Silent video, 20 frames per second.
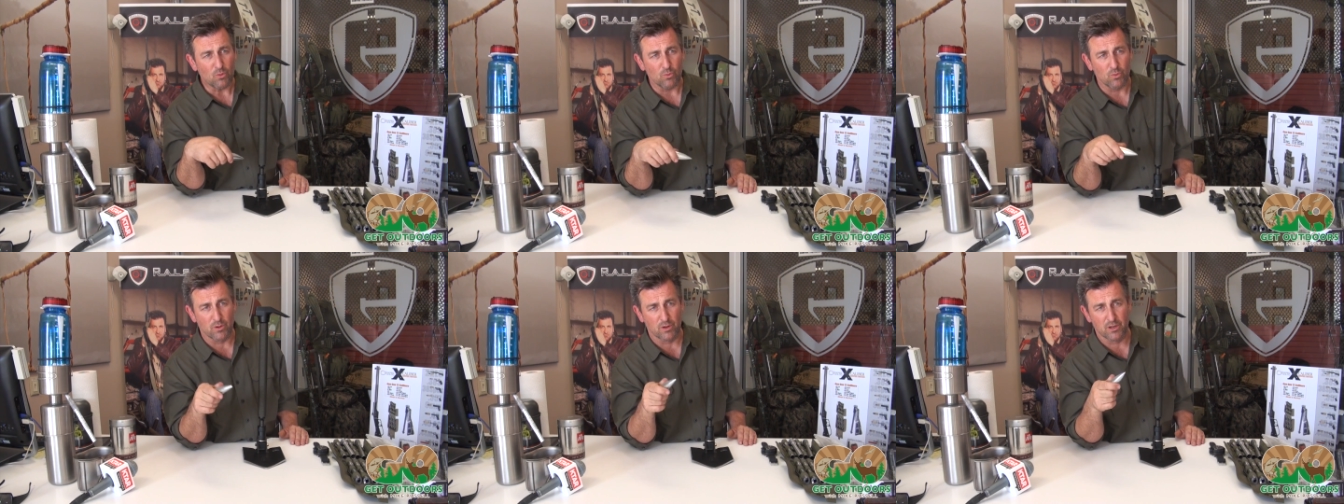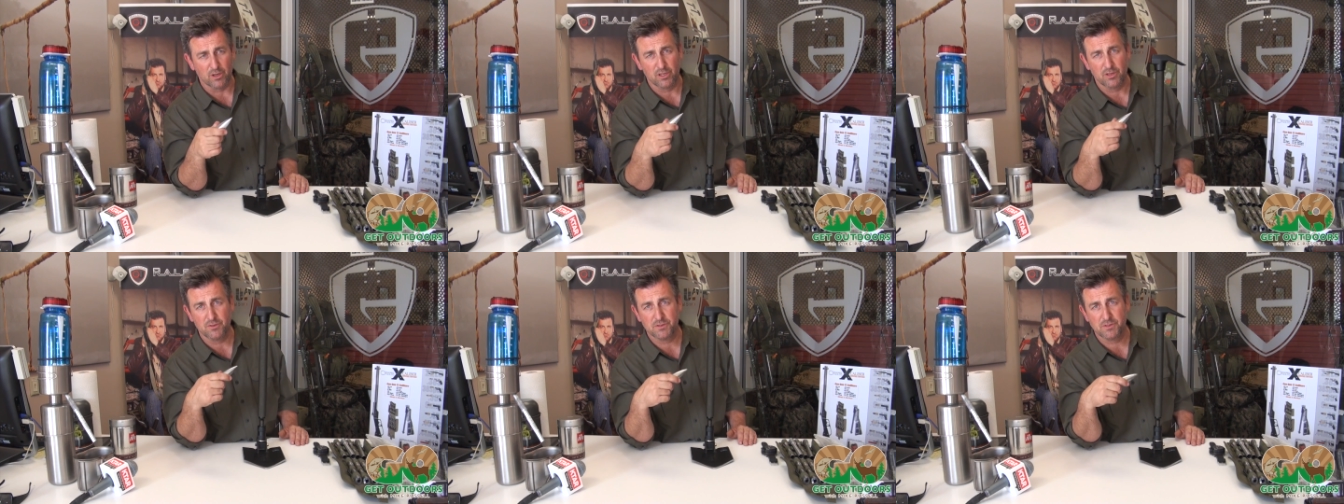we were
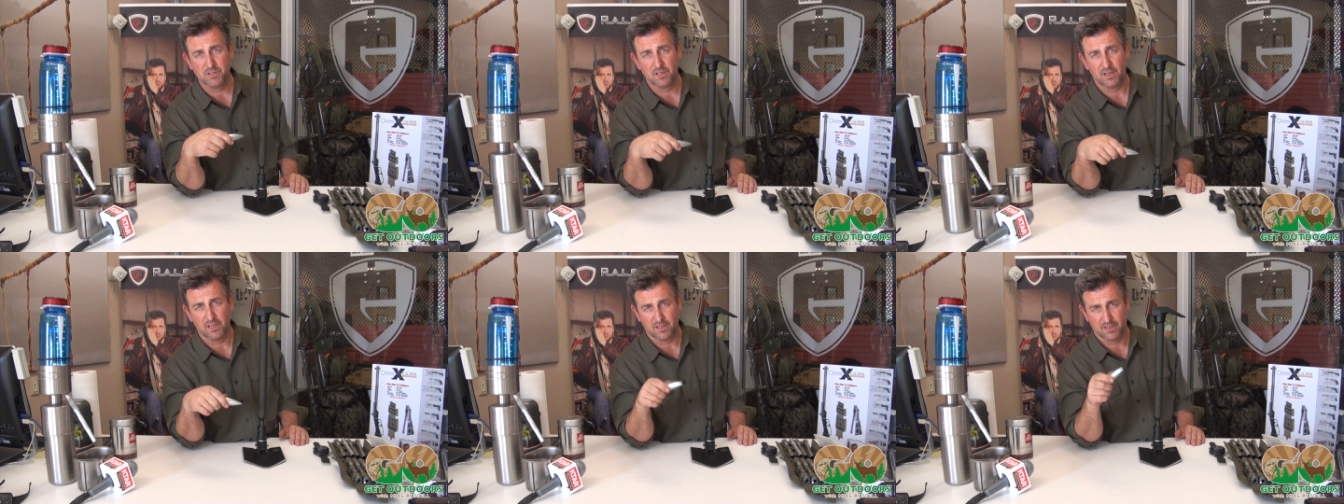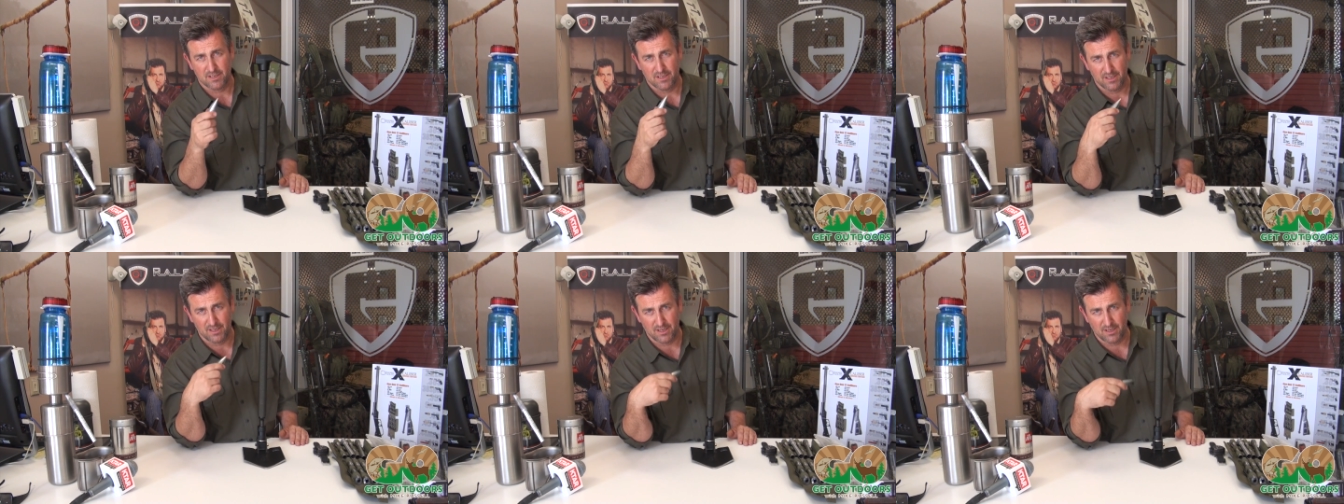using
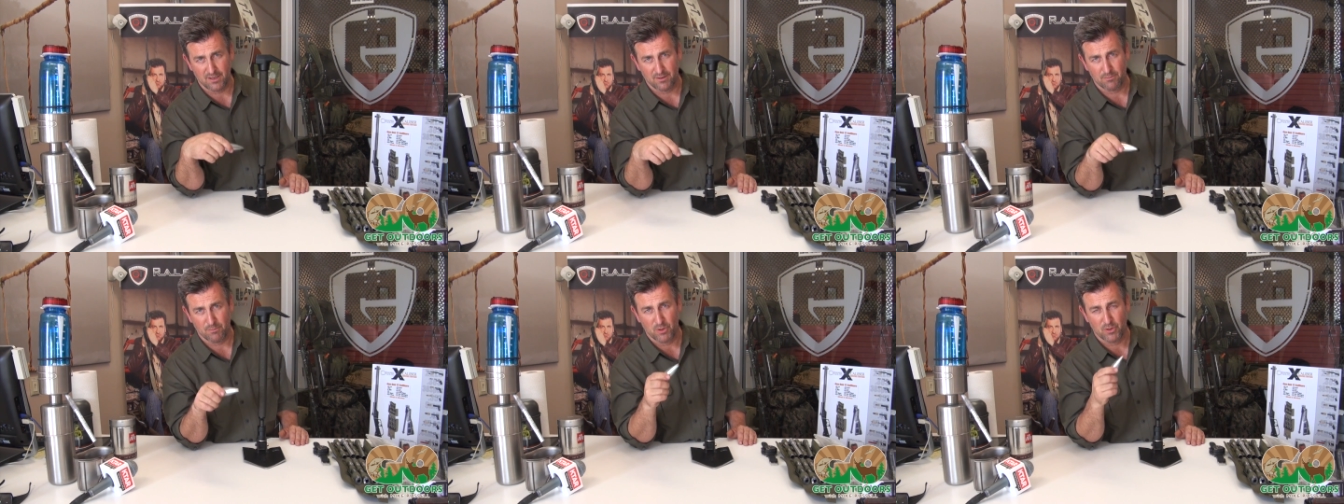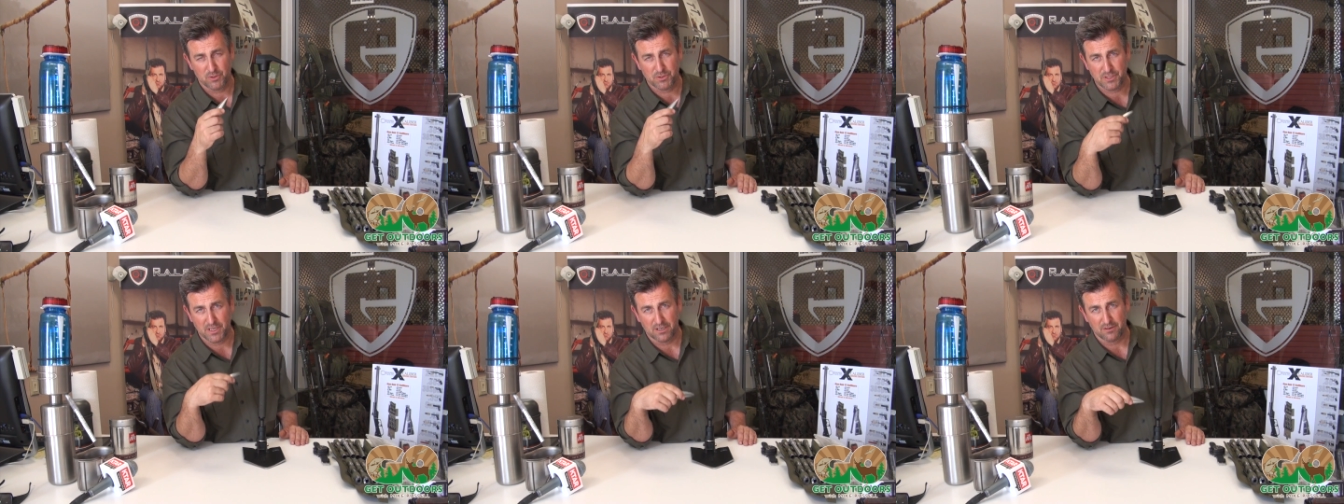it in a
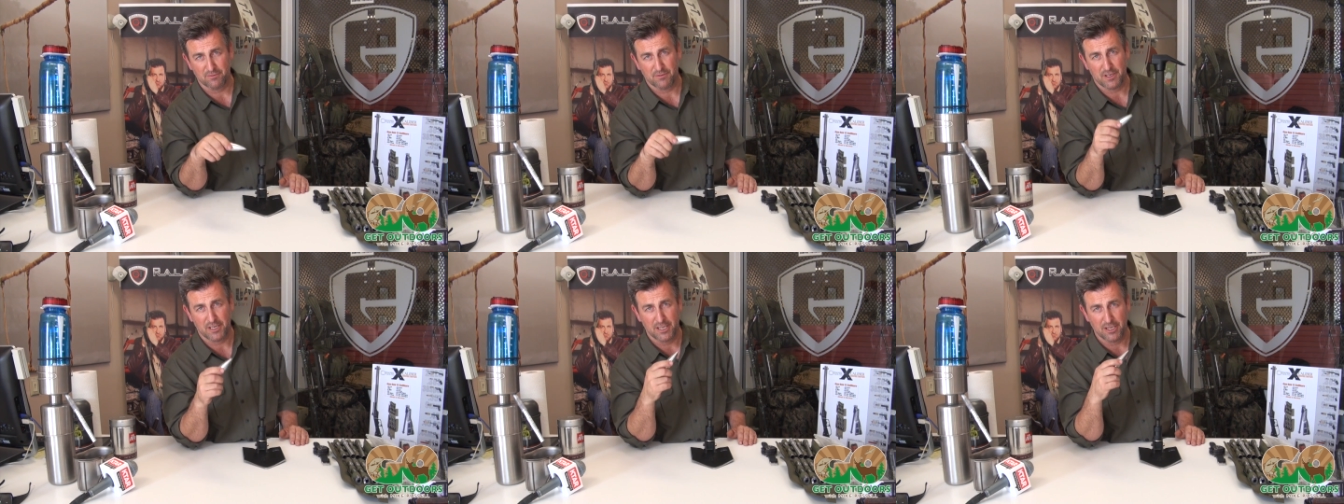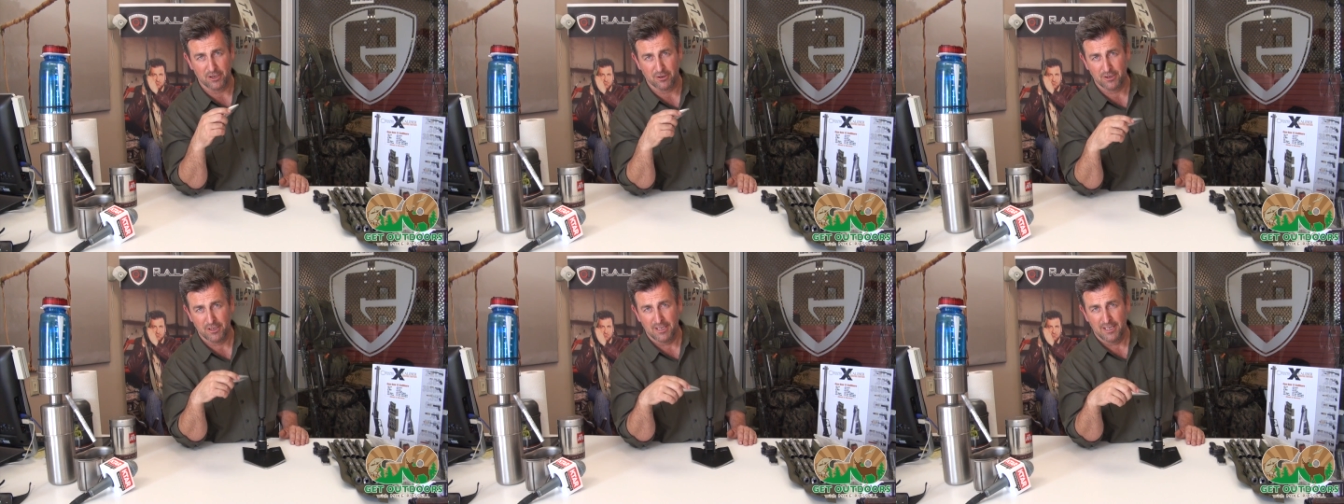motorcycle
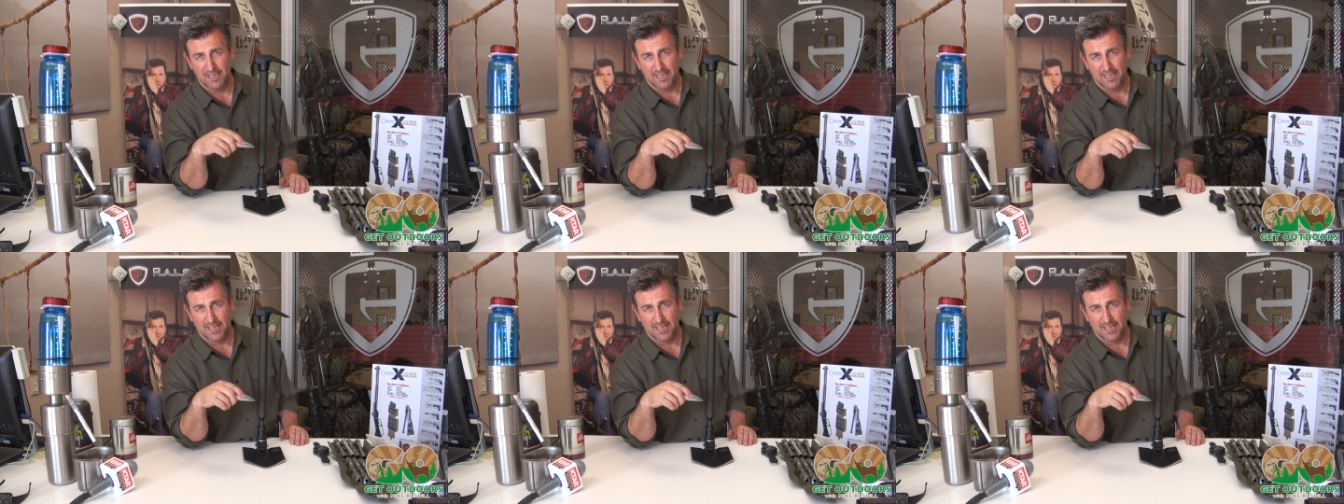video